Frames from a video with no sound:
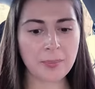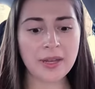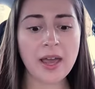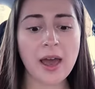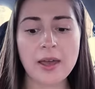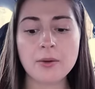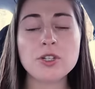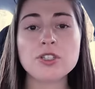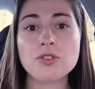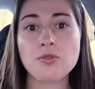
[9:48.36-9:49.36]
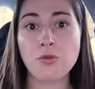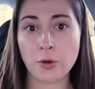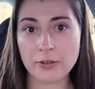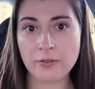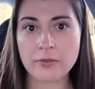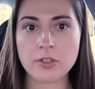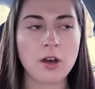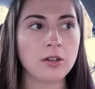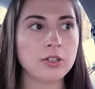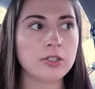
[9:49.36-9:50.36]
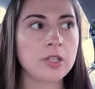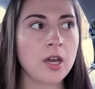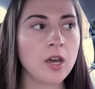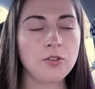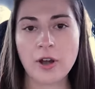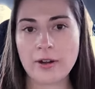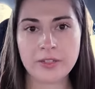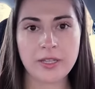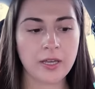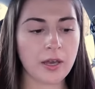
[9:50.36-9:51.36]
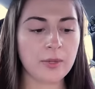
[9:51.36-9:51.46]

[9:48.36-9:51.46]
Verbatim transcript: But yeah, it was $45 for everything.